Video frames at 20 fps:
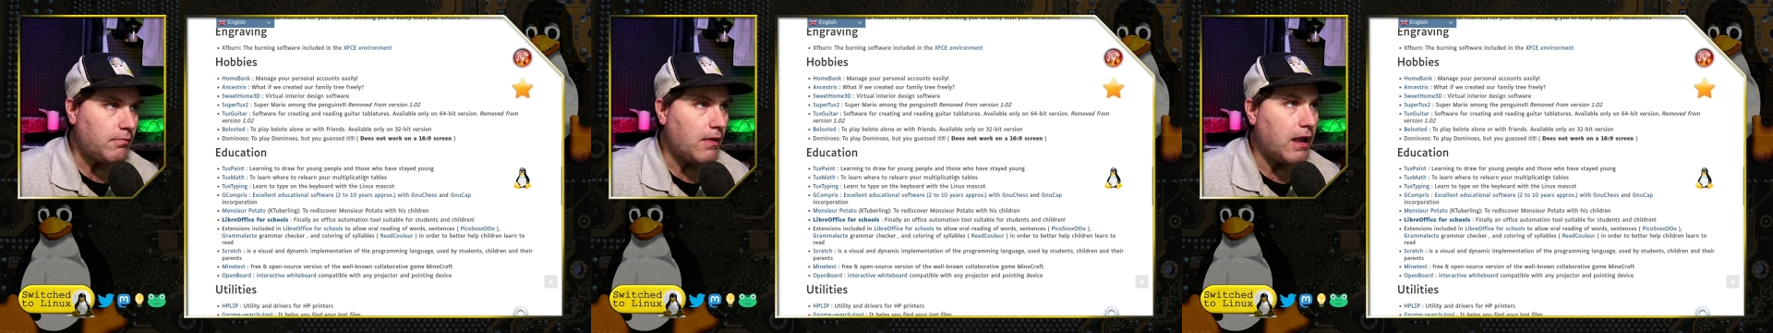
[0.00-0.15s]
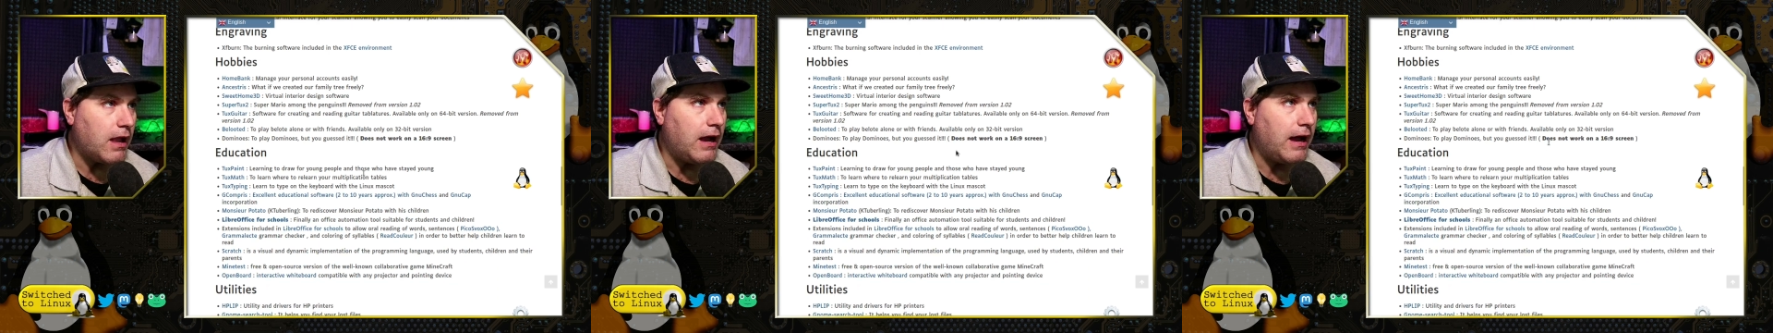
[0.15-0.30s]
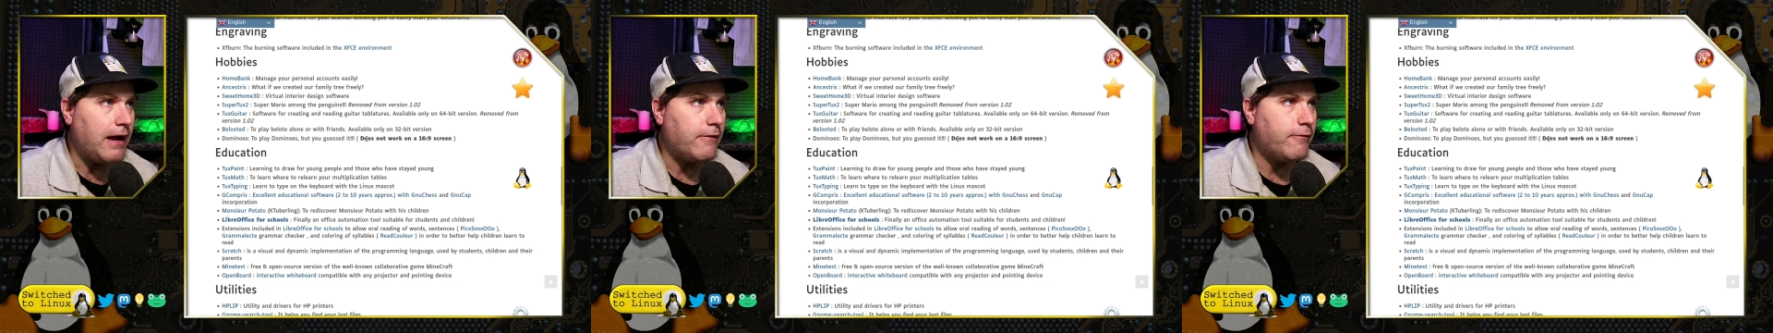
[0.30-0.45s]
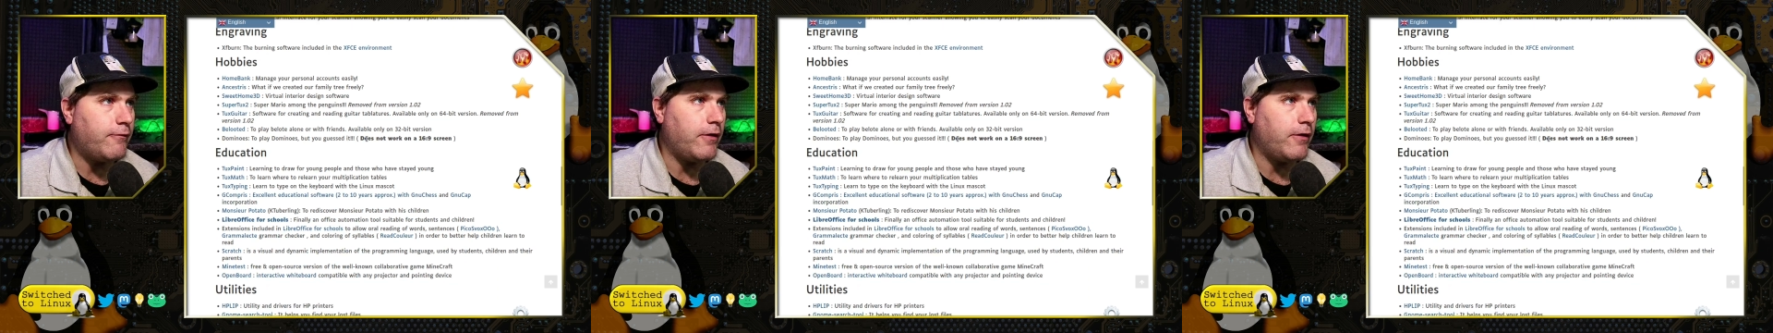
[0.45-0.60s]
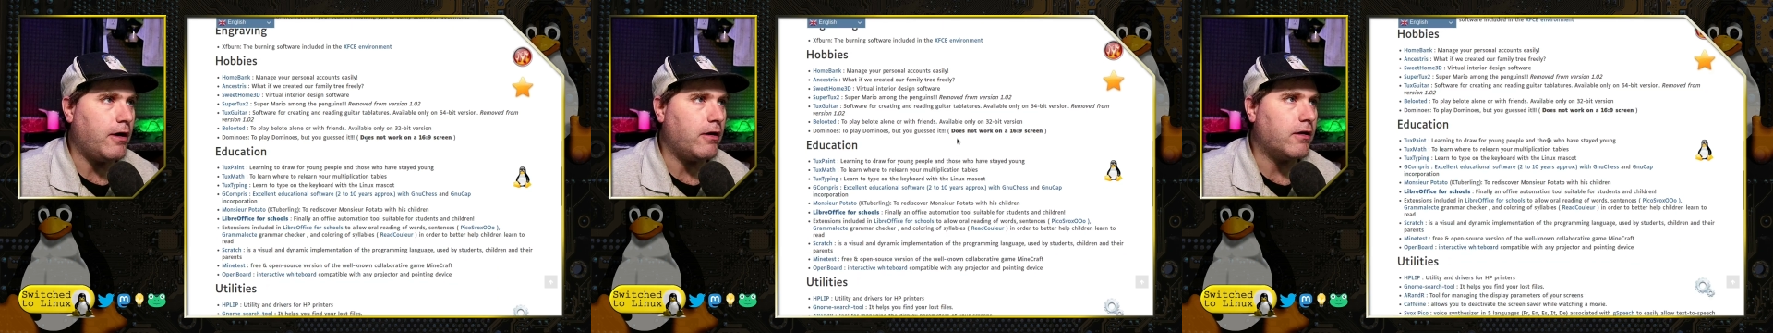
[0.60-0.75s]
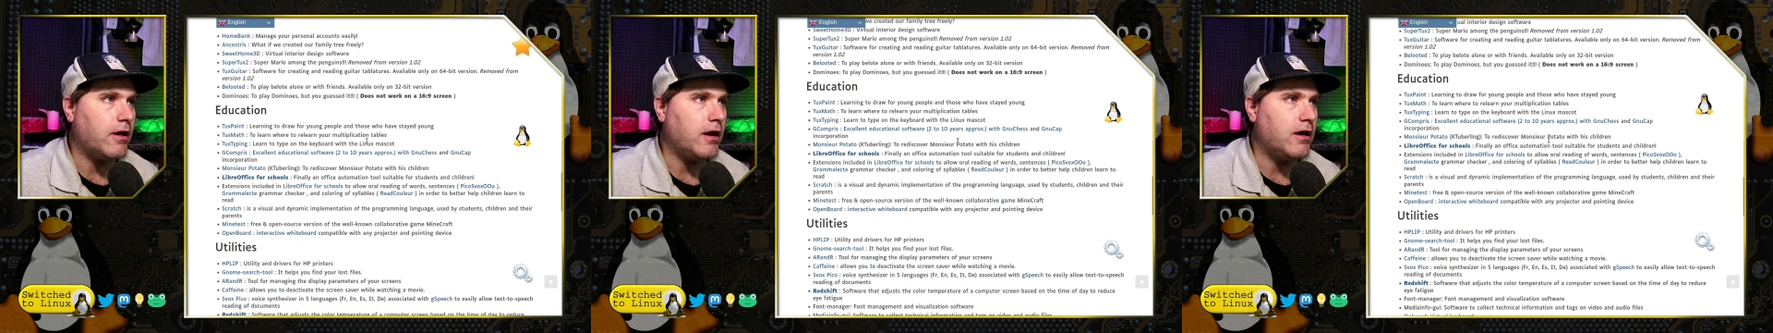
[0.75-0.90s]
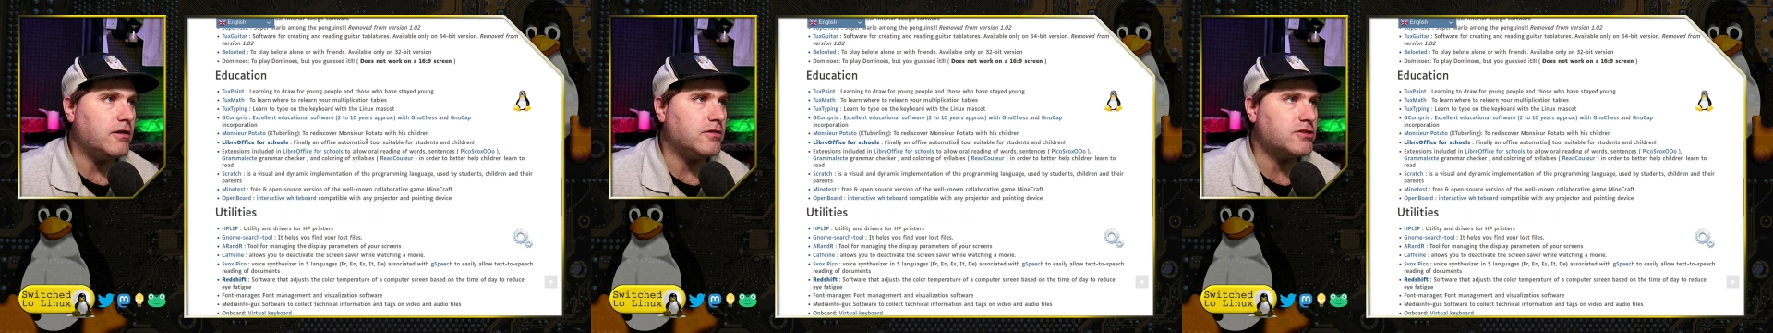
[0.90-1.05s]
uh,
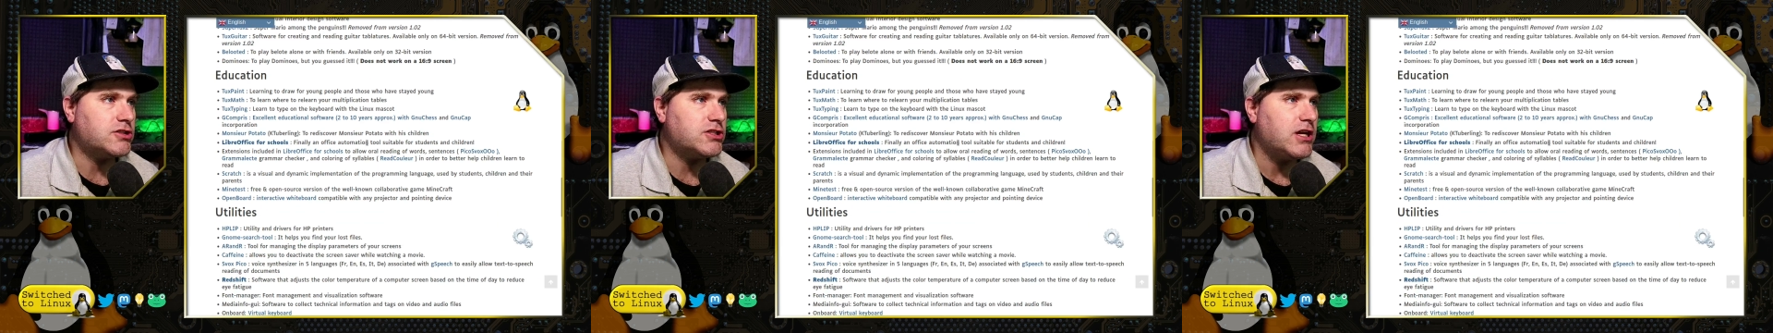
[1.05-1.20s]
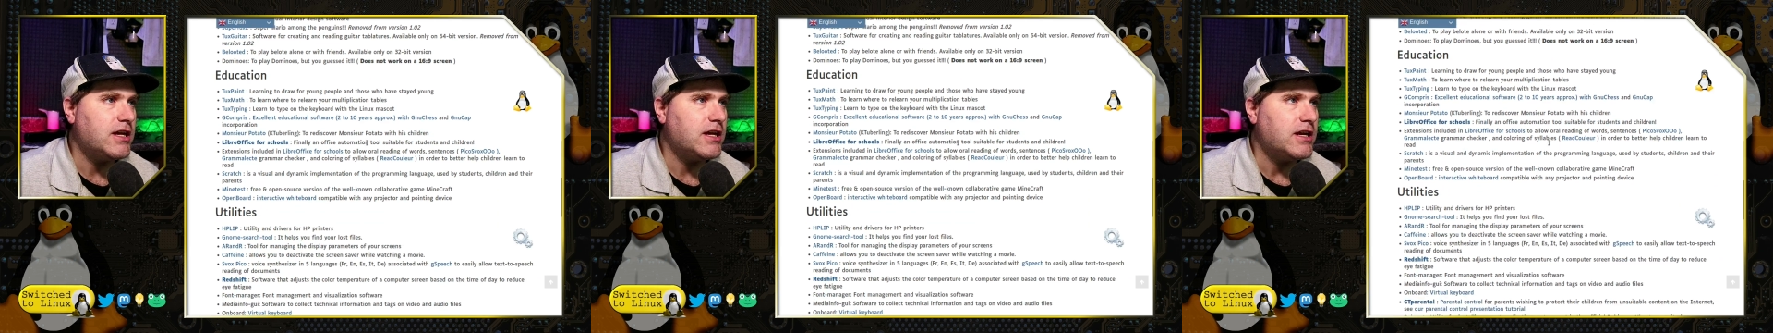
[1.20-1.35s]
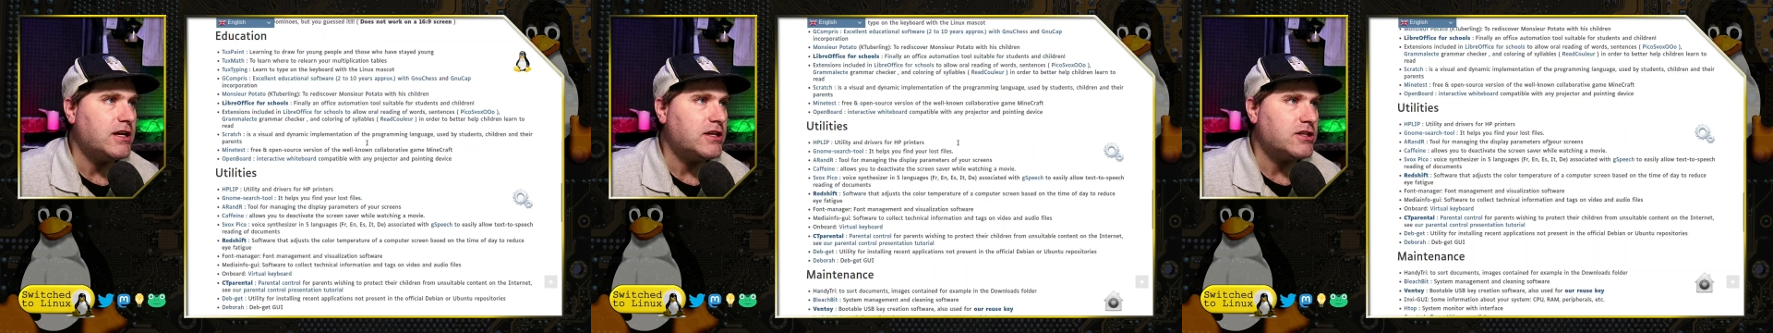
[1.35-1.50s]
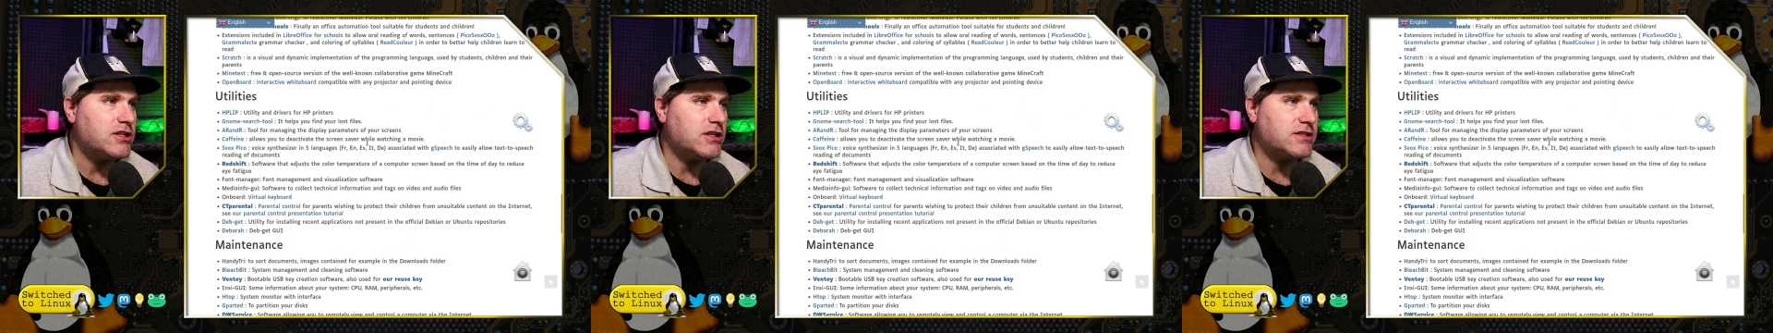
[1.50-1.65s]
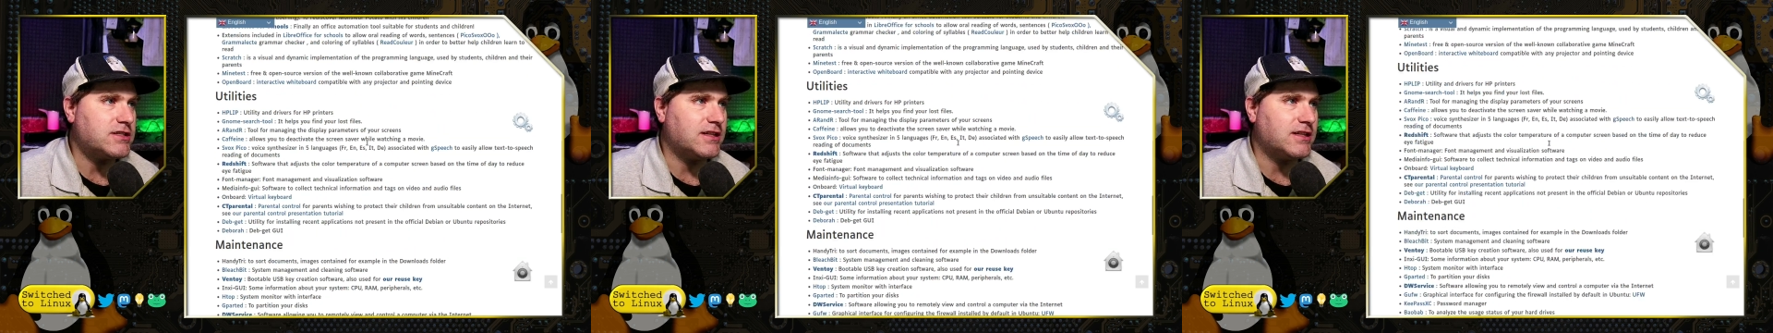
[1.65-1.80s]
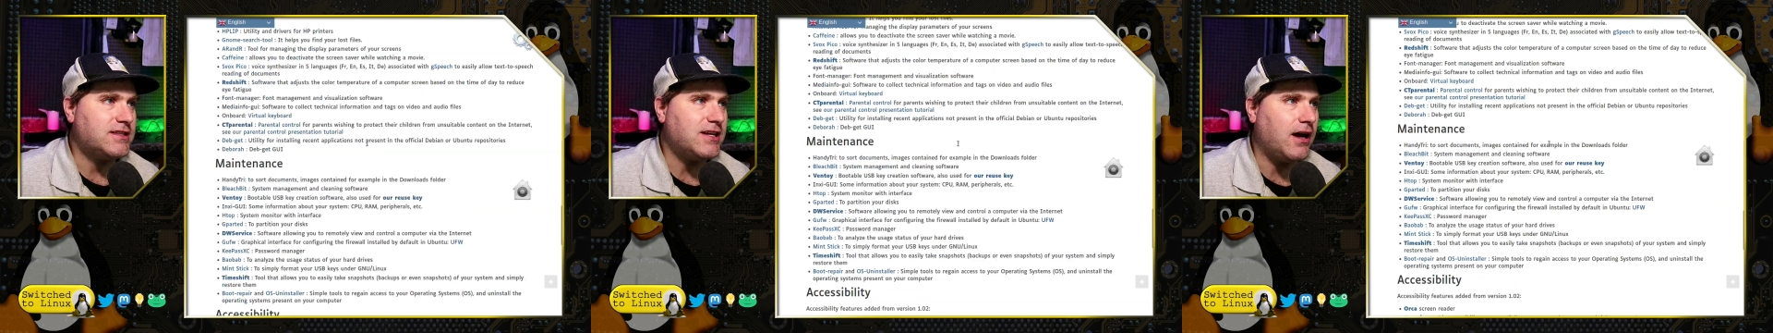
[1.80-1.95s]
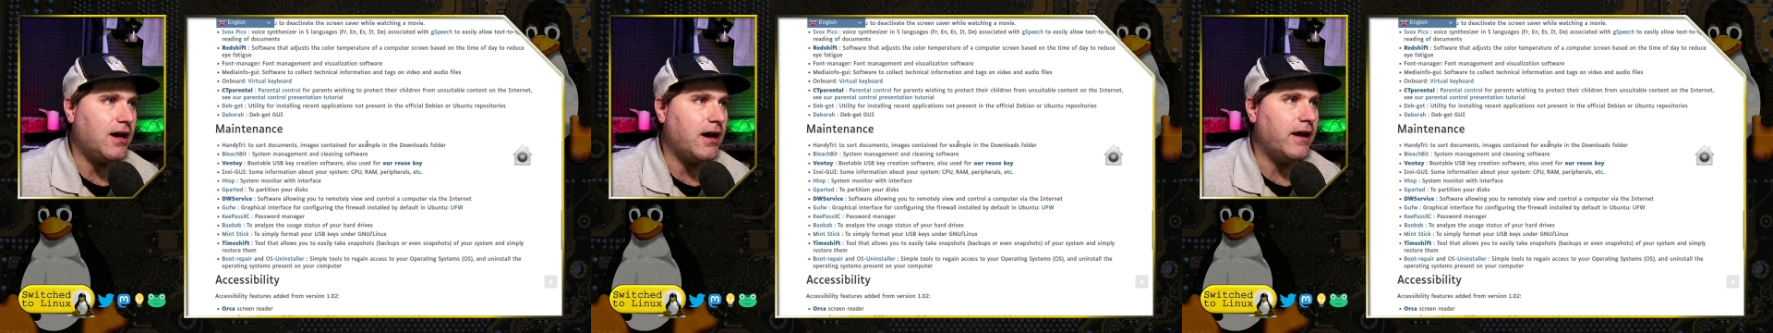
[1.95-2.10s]
photos, just a
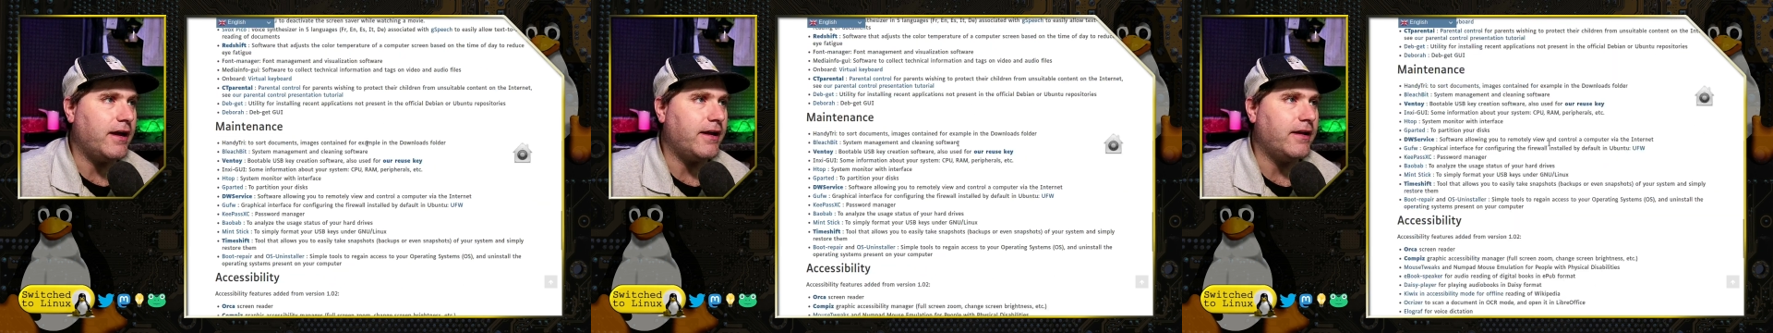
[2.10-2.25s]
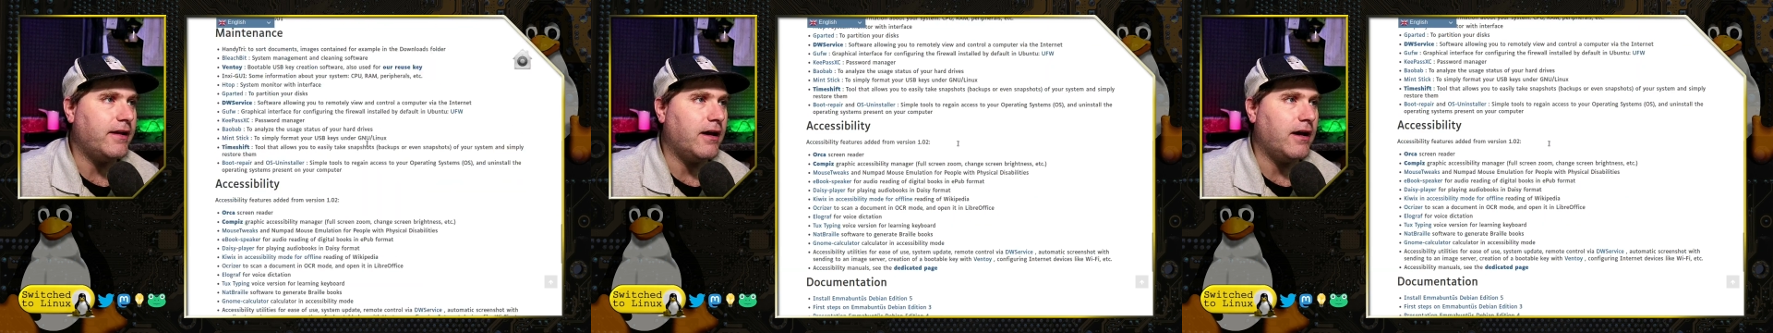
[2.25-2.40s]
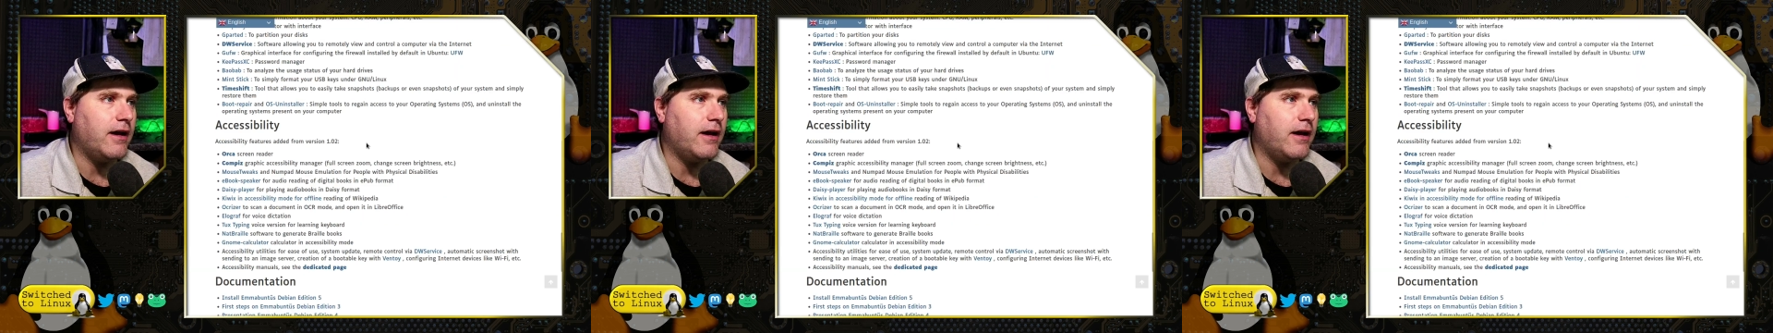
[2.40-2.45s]
ton